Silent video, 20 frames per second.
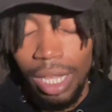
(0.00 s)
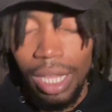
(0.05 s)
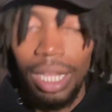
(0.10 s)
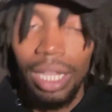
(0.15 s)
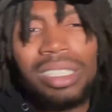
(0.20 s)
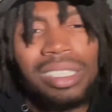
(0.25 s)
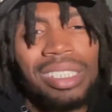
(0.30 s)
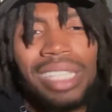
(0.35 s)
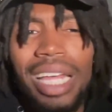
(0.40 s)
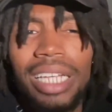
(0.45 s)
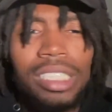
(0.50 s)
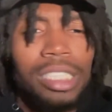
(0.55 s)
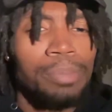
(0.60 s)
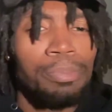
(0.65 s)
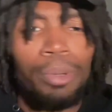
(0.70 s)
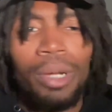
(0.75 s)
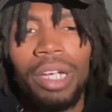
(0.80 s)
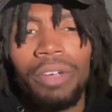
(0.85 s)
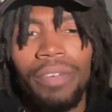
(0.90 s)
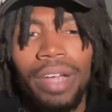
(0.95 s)
It's like
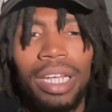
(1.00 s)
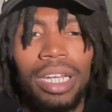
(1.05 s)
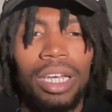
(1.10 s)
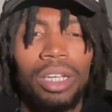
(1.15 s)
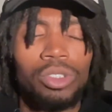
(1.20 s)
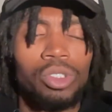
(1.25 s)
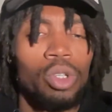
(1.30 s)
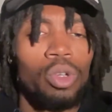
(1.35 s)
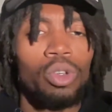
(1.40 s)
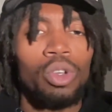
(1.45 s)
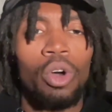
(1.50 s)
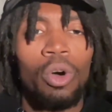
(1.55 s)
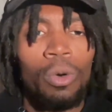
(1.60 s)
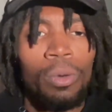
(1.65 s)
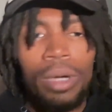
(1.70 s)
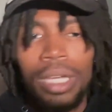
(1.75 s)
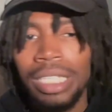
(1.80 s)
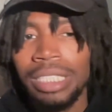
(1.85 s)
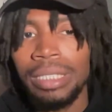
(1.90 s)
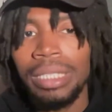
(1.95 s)
spring right now, so you know,
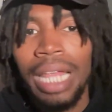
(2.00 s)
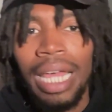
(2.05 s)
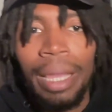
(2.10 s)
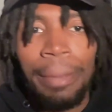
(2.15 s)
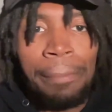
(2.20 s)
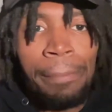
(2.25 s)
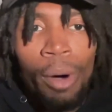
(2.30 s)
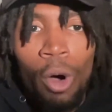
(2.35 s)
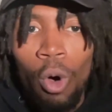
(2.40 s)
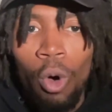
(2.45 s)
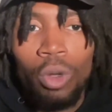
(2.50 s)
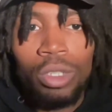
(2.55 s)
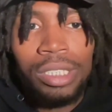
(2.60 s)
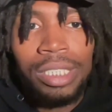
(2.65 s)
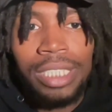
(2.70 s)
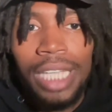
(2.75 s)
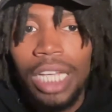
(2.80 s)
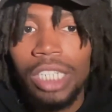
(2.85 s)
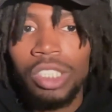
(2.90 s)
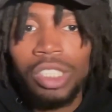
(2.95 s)
it's like ball
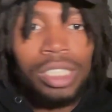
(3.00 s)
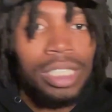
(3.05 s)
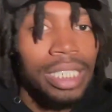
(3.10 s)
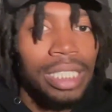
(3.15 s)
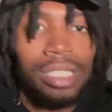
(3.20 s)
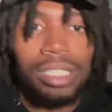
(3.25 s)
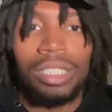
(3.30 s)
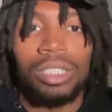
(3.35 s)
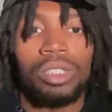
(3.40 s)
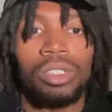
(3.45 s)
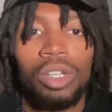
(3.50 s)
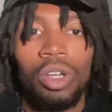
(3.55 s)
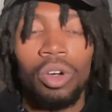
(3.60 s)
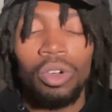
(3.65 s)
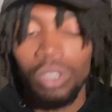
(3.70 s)
sesh season, you know?